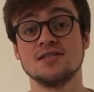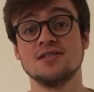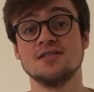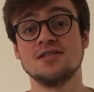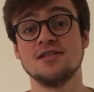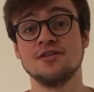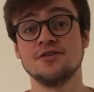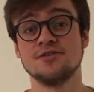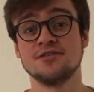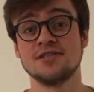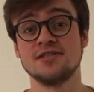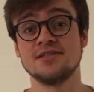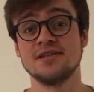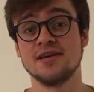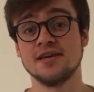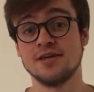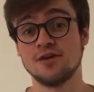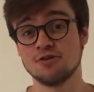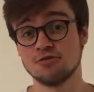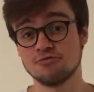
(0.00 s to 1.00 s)
is here to
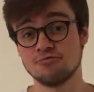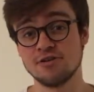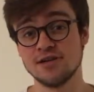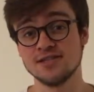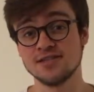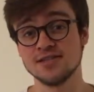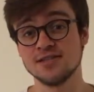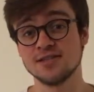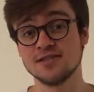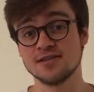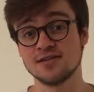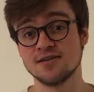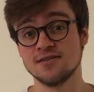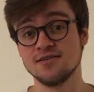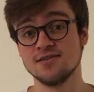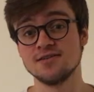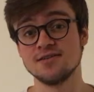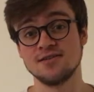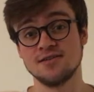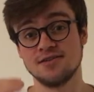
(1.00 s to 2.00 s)
take your racing
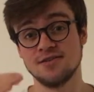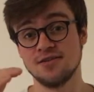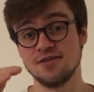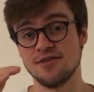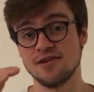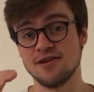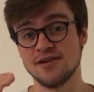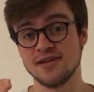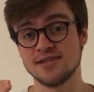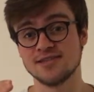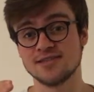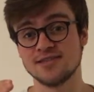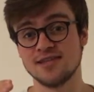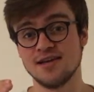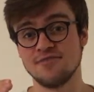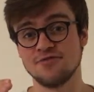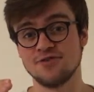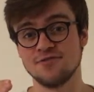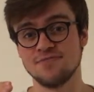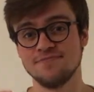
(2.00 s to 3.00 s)
skills to the next
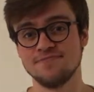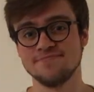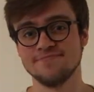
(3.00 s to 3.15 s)
level.